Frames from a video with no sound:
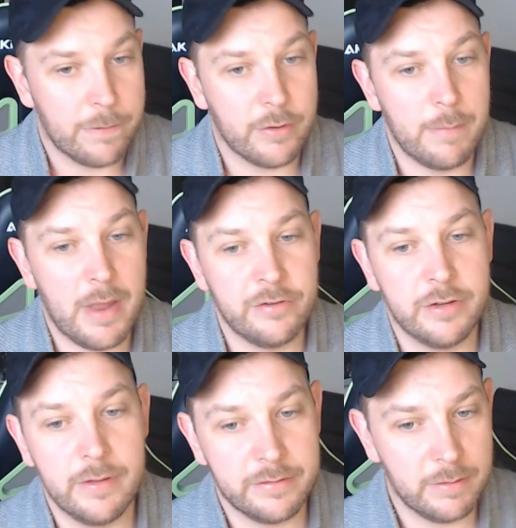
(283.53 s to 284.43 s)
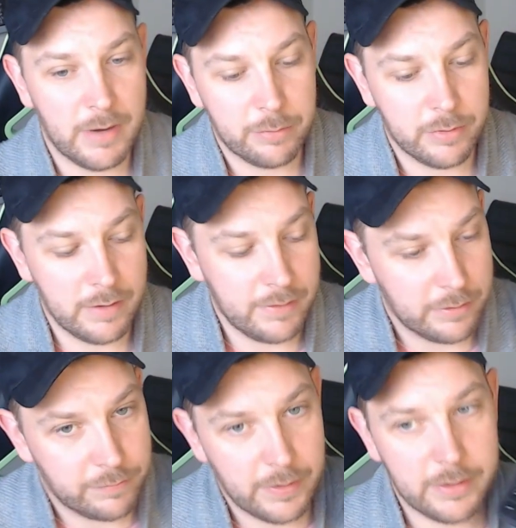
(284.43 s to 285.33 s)
I mentioned this in my
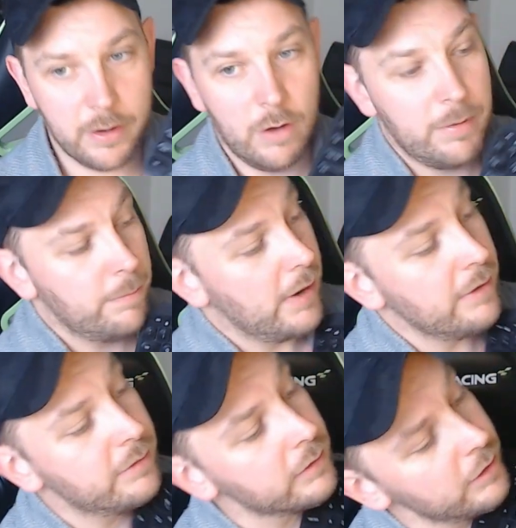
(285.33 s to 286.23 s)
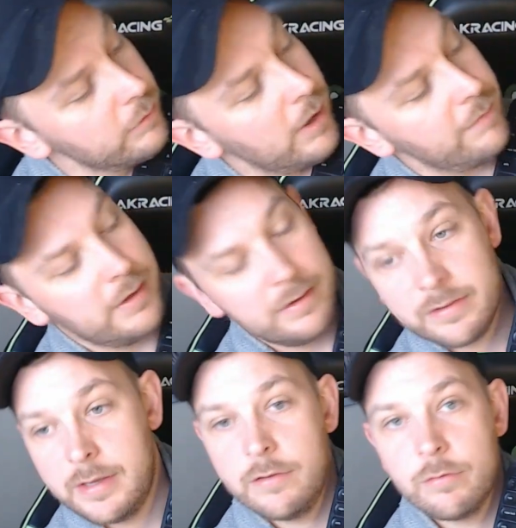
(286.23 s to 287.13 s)
previous video, but basically you have these
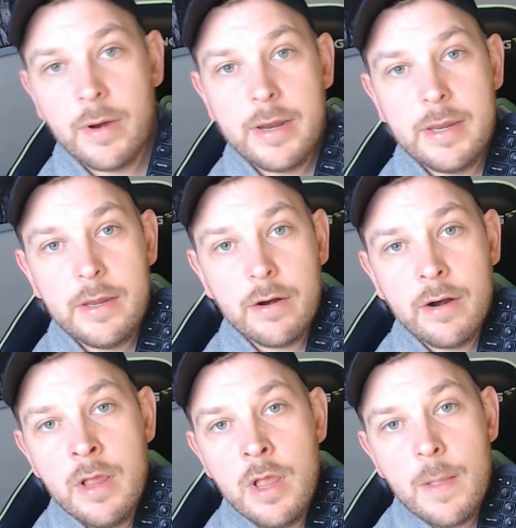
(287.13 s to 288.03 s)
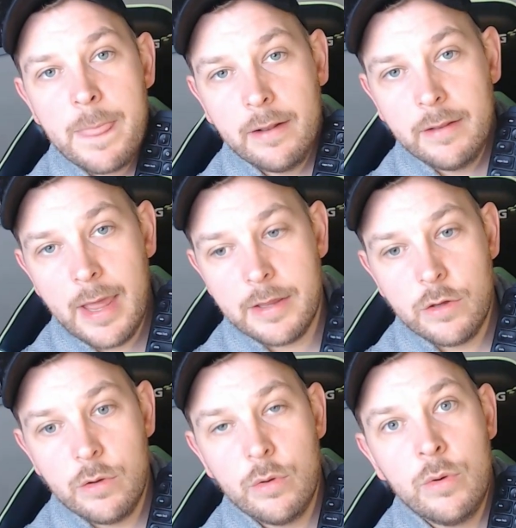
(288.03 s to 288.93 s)
keys right here that let
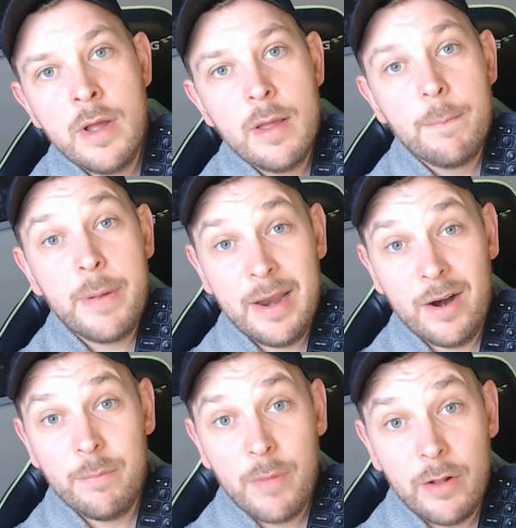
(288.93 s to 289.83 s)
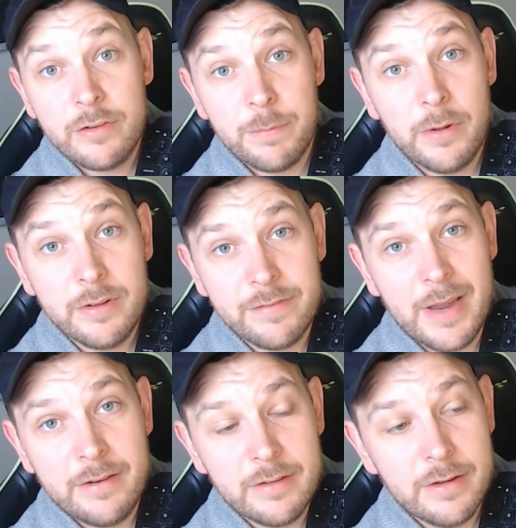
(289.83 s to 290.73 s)
you pair multiple
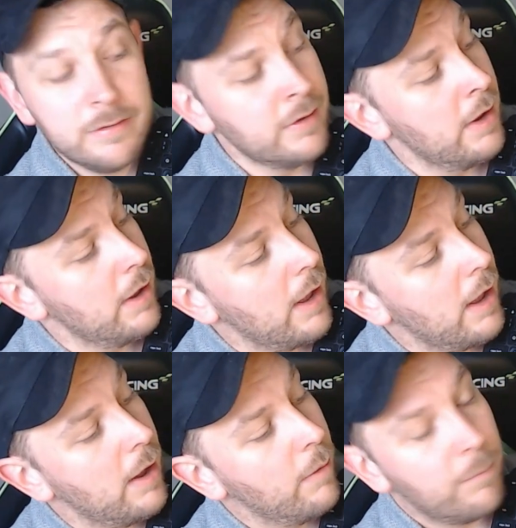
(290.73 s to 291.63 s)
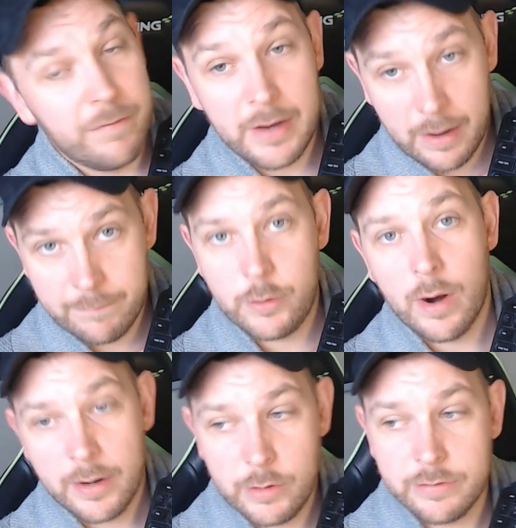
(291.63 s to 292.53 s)
devices via if you
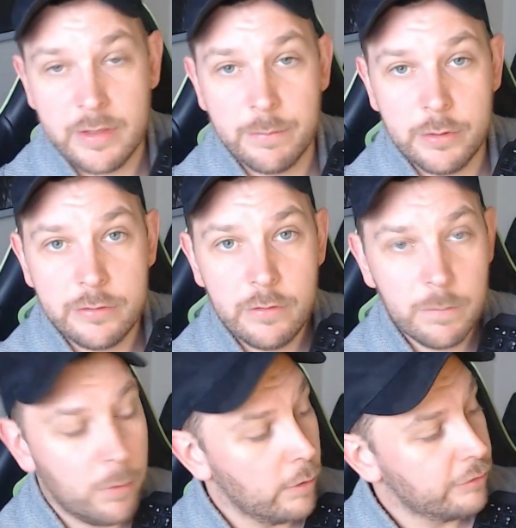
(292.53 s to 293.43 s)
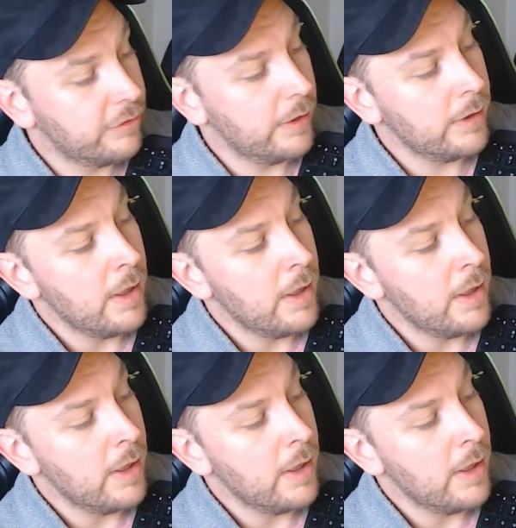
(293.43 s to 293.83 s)
are using the Bluetooth portion.